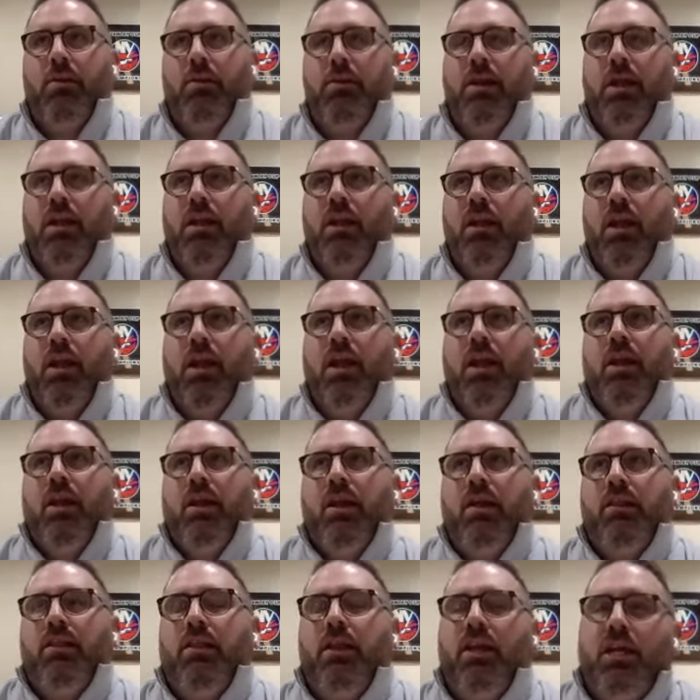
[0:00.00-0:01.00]
I mean,
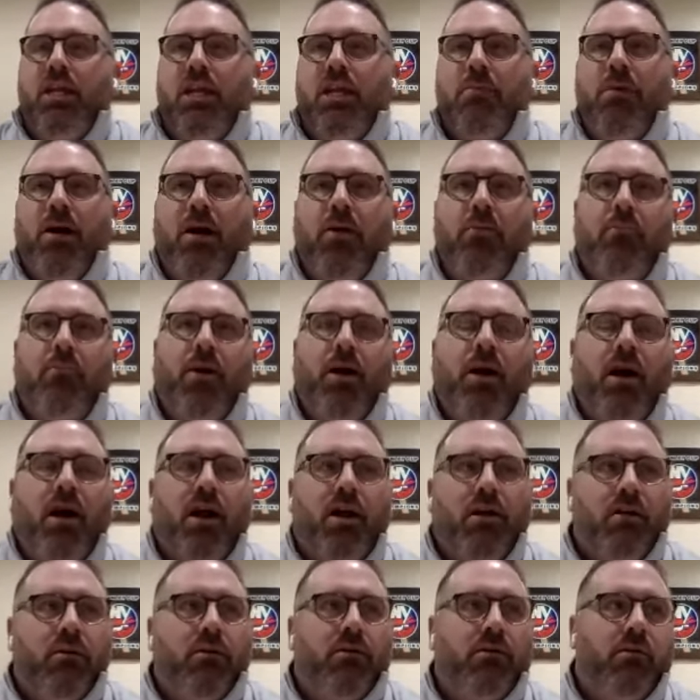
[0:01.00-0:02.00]
thinking about
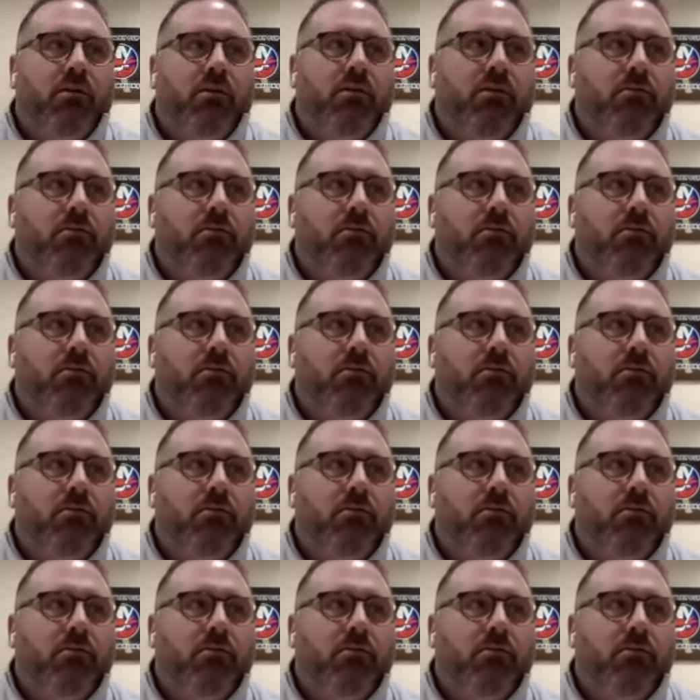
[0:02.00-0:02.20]
my